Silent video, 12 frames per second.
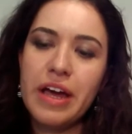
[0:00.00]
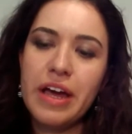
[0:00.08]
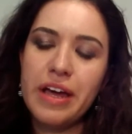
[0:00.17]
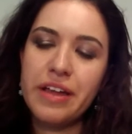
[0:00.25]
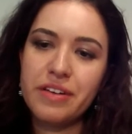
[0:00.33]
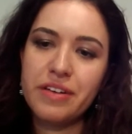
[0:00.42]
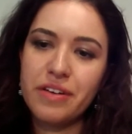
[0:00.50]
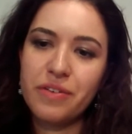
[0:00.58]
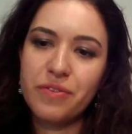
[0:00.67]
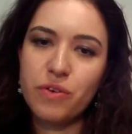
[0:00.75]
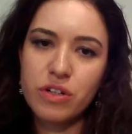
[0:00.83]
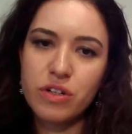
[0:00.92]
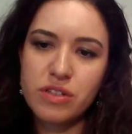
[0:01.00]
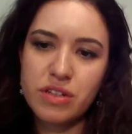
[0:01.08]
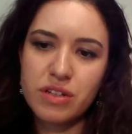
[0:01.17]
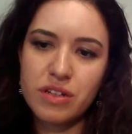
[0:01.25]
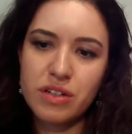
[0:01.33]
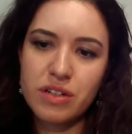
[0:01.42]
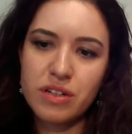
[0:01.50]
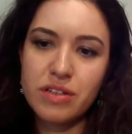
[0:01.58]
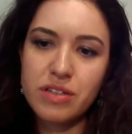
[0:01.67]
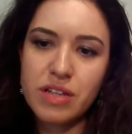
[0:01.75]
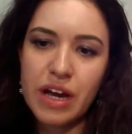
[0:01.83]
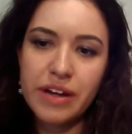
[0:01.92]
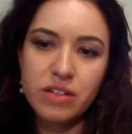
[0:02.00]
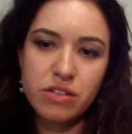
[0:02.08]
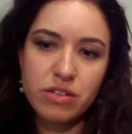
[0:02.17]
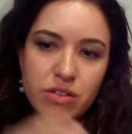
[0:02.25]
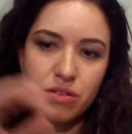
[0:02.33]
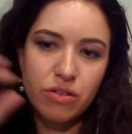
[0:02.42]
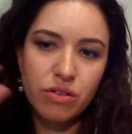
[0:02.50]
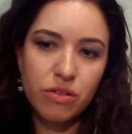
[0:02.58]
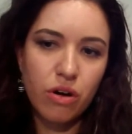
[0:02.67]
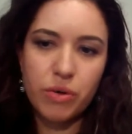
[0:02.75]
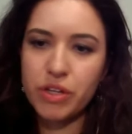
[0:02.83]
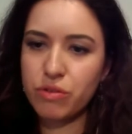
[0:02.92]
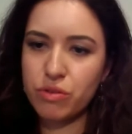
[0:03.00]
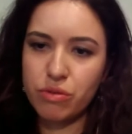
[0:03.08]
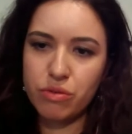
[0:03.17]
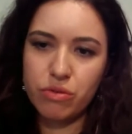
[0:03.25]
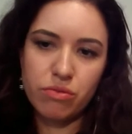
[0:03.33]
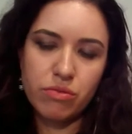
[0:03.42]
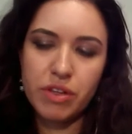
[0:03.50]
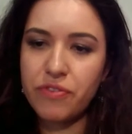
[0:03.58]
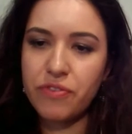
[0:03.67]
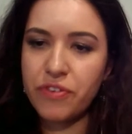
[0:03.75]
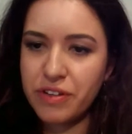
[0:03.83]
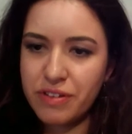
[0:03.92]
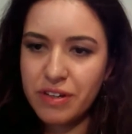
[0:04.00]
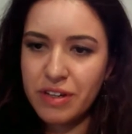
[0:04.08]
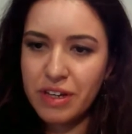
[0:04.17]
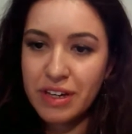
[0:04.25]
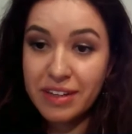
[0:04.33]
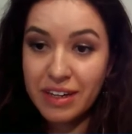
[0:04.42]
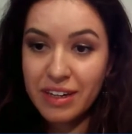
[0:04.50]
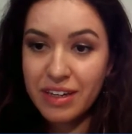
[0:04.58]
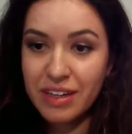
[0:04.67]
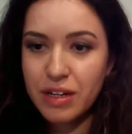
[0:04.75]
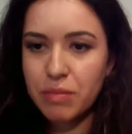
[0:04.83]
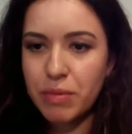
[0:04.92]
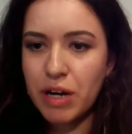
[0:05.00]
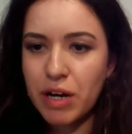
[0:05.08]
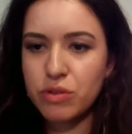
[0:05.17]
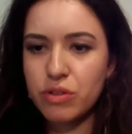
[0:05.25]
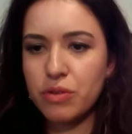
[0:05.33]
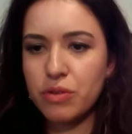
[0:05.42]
And of course, the designers go into different thinking about